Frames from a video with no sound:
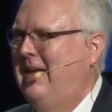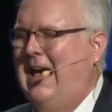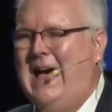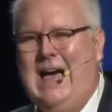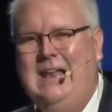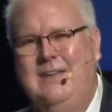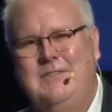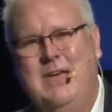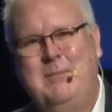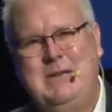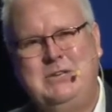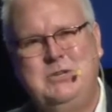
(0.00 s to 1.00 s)
I, I love
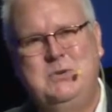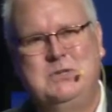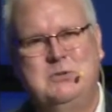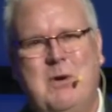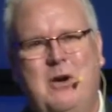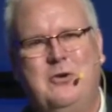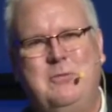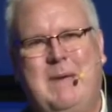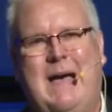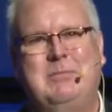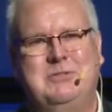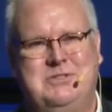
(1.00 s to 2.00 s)
coming to a small group
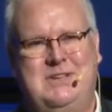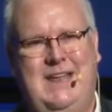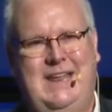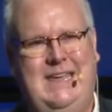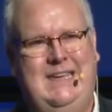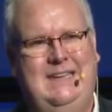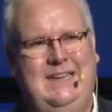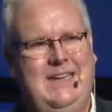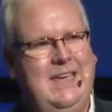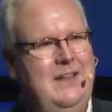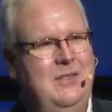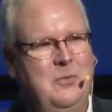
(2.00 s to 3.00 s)
Bible study you
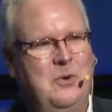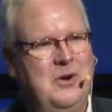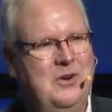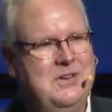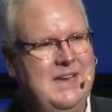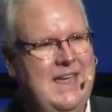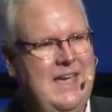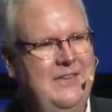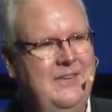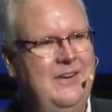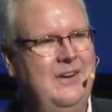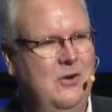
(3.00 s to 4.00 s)
get in the Word
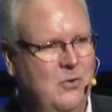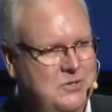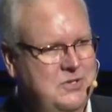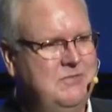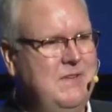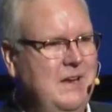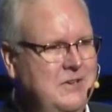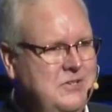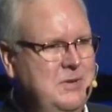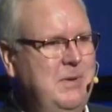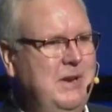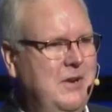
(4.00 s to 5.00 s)
together, and of course, you
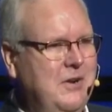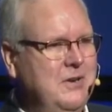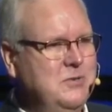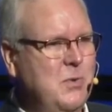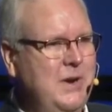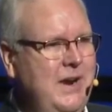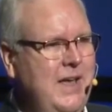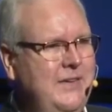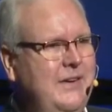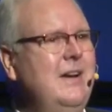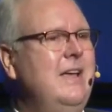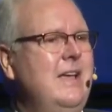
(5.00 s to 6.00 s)
fellowship and encourage one
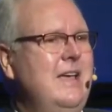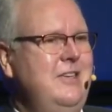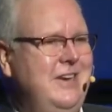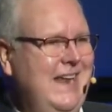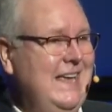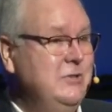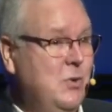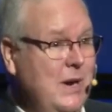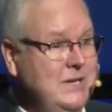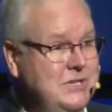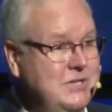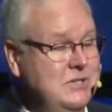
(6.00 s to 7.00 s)
another. You can ask
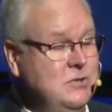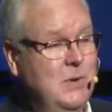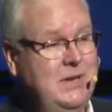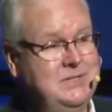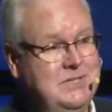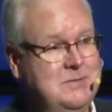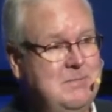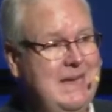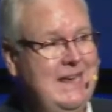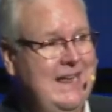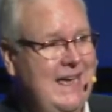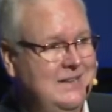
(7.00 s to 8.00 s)
questions What does this
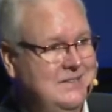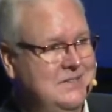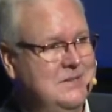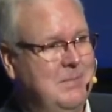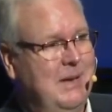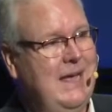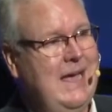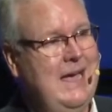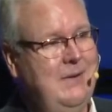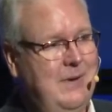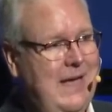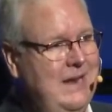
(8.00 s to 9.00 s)
mean? How does this
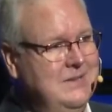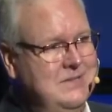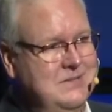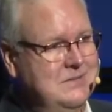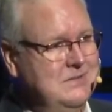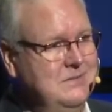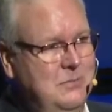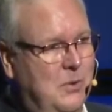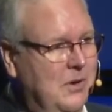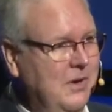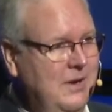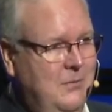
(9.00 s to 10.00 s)
apply? How does this
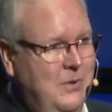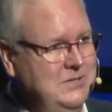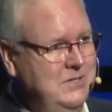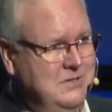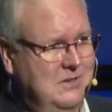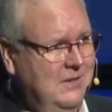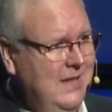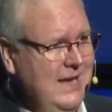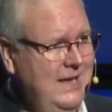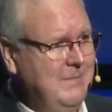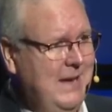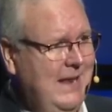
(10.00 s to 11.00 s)
work? And what does this look
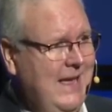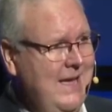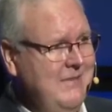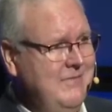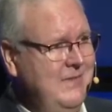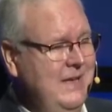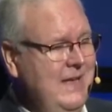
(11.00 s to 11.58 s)
like in my life?